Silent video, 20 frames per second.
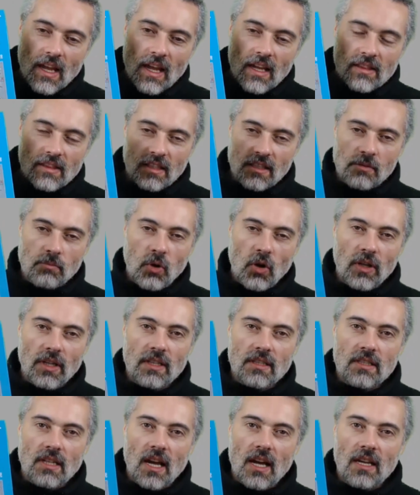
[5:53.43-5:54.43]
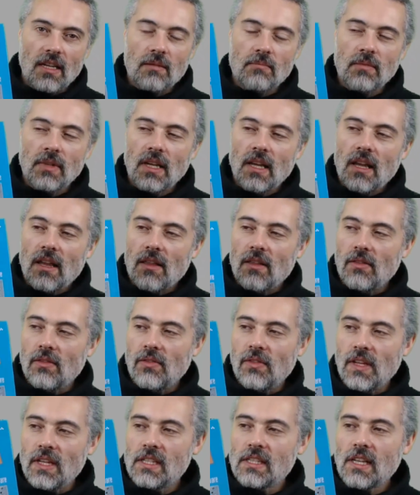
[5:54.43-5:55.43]
At this point in time,
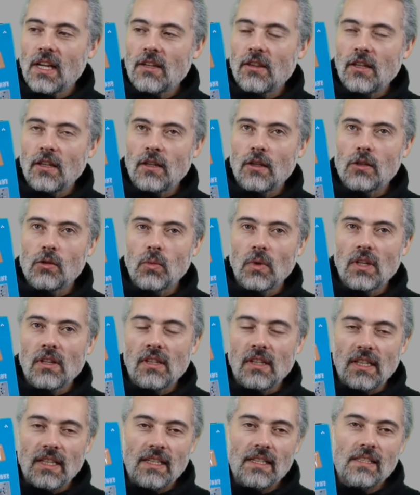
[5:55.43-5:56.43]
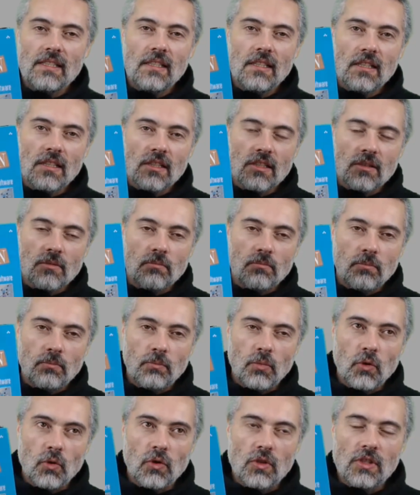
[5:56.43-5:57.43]
this I think is one of the easiest
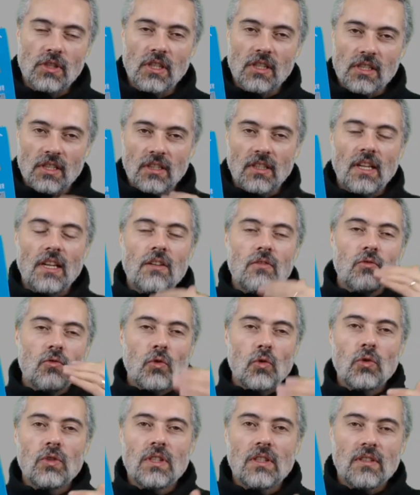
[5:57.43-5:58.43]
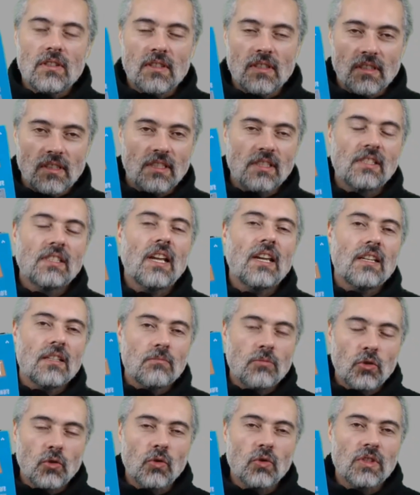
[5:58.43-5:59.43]
books that's an inroad into the
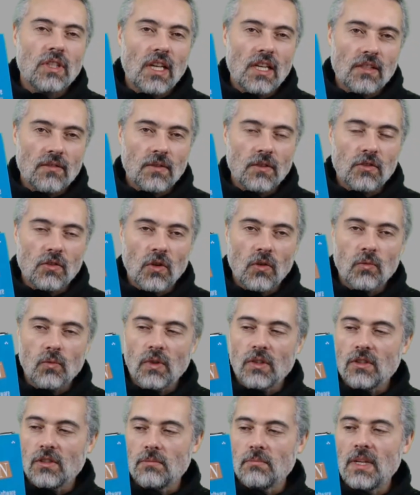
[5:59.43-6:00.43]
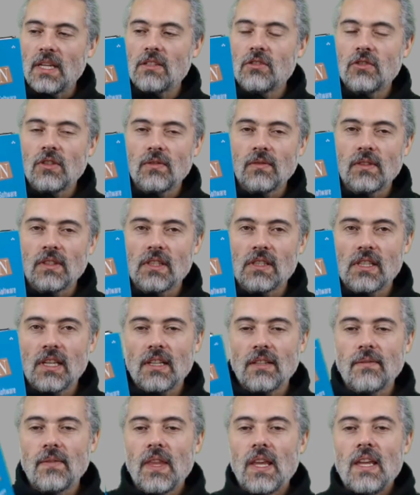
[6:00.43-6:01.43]
design process for software, domain-driven
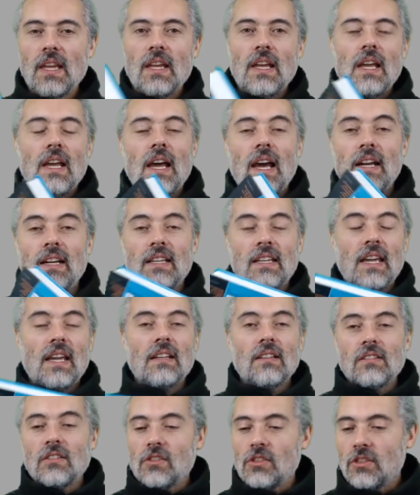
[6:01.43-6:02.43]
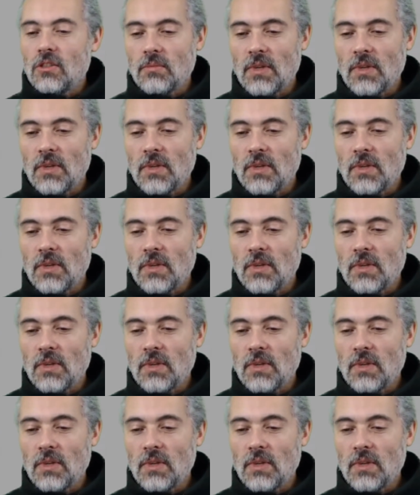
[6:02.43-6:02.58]
design. And again, there's